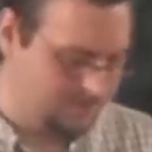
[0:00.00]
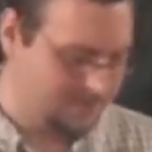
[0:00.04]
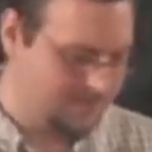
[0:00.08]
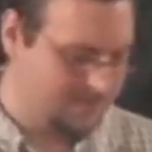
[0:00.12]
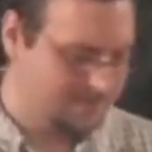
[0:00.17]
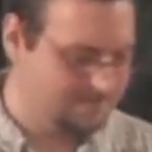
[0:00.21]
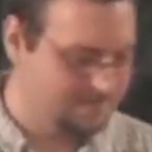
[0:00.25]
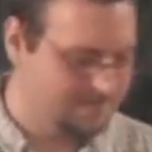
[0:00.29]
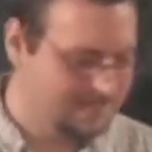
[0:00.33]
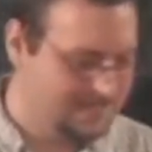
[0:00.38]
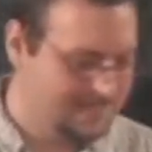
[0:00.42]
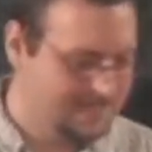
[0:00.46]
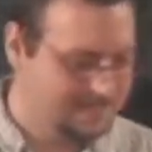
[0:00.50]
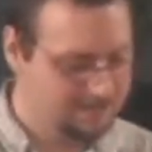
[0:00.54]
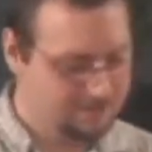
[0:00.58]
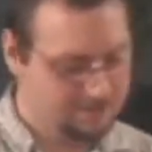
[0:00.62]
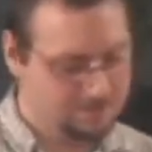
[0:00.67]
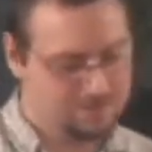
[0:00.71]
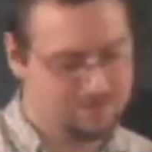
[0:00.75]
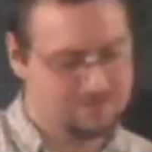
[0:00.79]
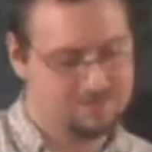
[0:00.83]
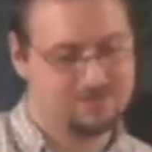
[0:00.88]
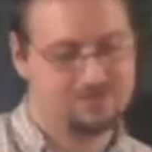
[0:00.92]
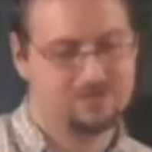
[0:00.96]
But they
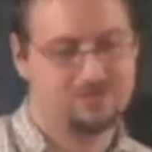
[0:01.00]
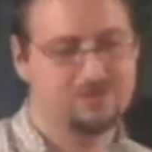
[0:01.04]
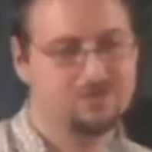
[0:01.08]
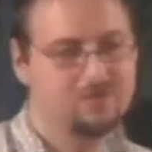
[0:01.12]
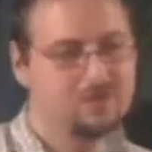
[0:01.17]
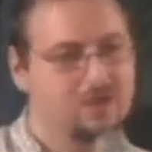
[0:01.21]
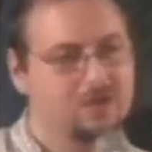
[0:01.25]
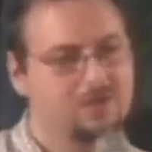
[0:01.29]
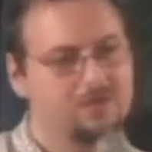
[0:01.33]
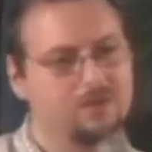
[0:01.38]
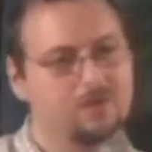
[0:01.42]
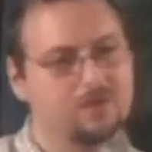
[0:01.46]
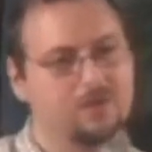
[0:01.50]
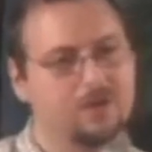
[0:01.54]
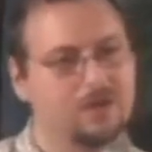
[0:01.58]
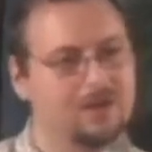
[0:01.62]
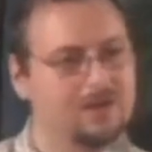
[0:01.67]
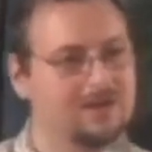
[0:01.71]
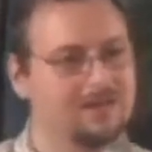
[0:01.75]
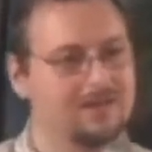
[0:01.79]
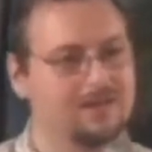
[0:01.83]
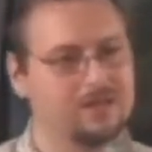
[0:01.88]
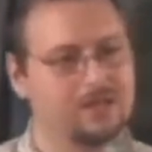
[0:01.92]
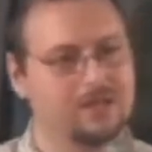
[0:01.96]
began to pursue other
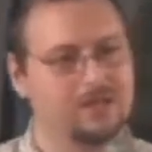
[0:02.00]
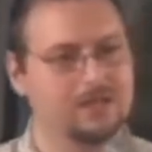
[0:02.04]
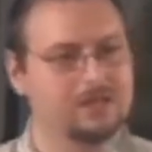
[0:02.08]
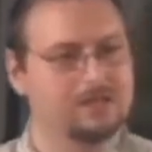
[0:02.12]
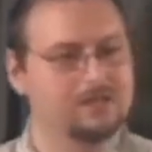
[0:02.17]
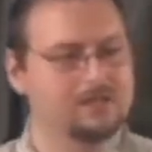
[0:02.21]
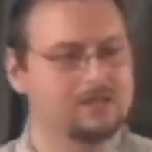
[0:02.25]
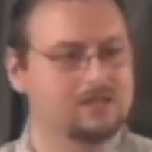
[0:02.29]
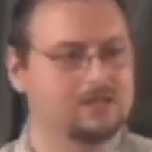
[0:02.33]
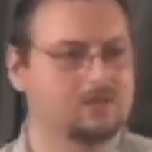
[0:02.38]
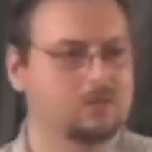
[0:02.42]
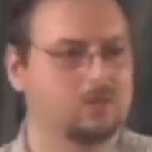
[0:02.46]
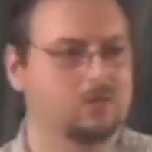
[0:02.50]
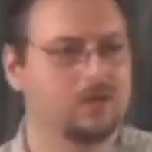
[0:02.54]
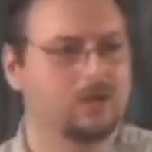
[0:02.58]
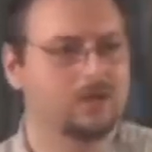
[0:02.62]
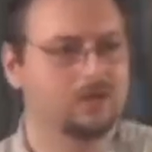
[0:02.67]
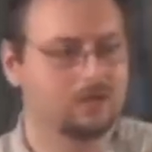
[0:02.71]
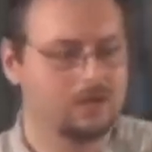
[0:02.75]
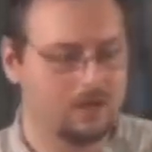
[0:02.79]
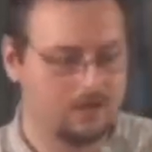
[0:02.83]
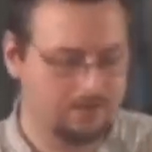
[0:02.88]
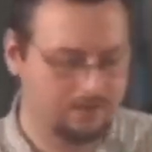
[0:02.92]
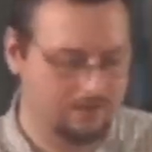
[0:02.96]
things as
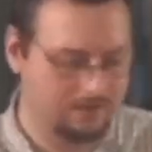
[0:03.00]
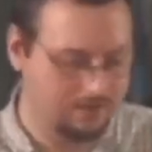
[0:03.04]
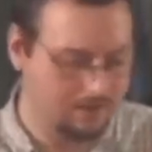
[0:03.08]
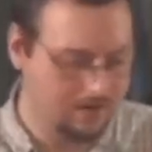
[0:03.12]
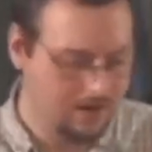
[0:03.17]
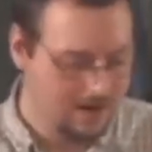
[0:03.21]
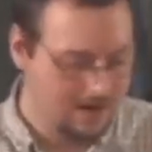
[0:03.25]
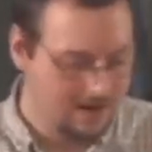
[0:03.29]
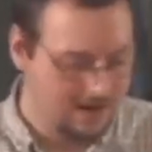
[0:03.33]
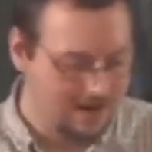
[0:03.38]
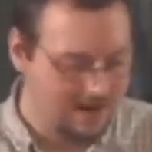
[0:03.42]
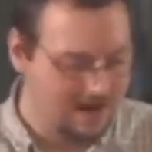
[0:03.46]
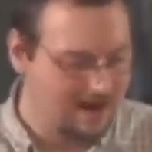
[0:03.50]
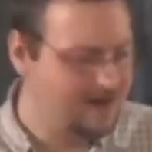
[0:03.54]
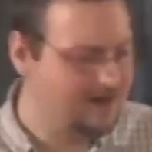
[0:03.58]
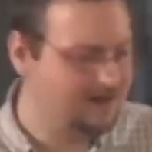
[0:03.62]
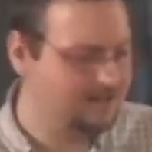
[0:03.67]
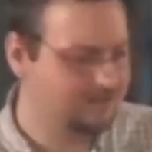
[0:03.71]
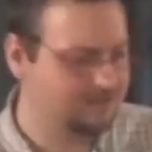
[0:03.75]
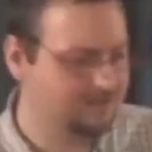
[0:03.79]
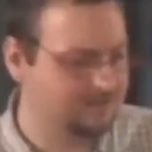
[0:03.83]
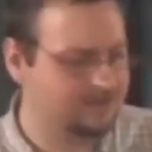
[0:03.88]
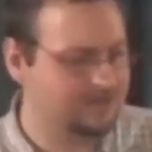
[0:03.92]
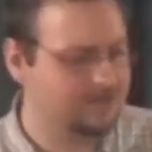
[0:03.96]
well, other
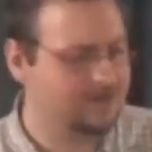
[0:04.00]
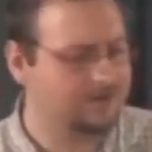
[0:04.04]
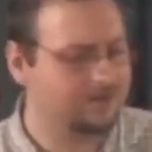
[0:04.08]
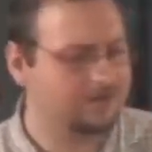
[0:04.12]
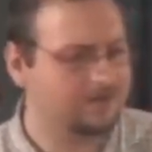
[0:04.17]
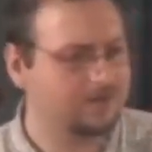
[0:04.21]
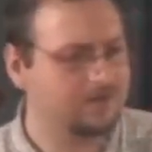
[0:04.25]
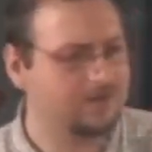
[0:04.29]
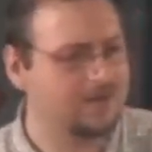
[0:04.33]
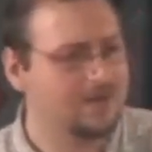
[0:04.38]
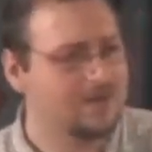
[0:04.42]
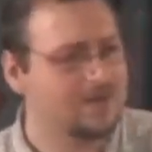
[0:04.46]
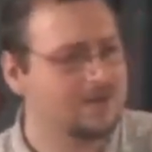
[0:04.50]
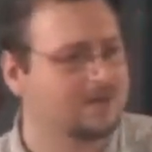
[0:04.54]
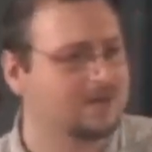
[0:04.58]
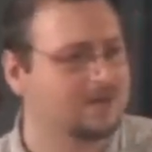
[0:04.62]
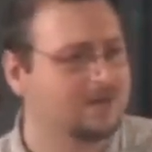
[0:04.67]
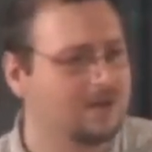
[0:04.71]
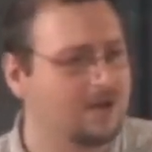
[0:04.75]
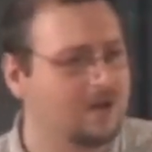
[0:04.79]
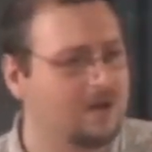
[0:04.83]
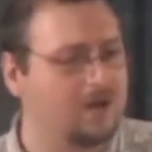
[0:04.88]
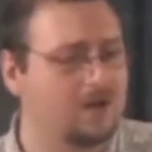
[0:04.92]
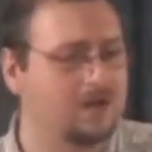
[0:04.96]
idols, other
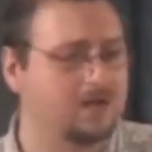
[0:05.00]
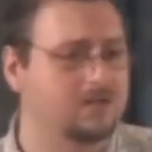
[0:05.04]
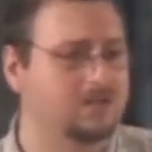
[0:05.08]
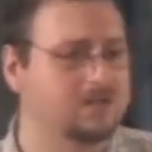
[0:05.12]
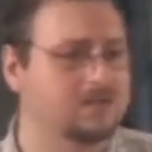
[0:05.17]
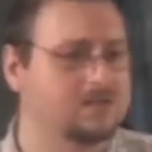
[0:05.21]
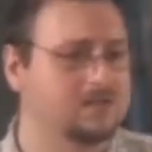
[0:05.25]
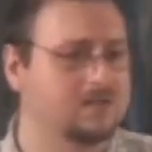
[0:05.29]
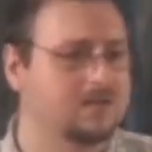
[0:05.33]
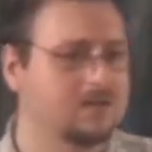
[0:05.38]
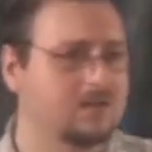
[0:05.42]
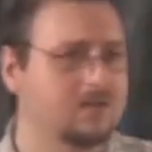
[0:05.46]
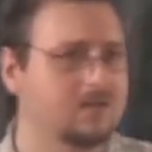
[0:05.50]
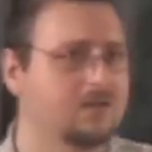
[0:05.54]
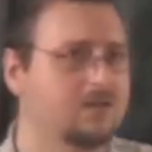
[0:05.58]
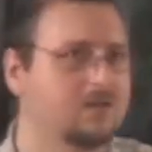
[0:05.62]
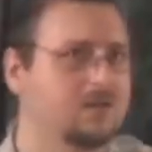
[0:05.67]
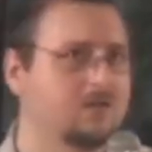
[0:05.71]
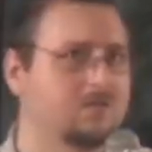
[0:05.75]
gods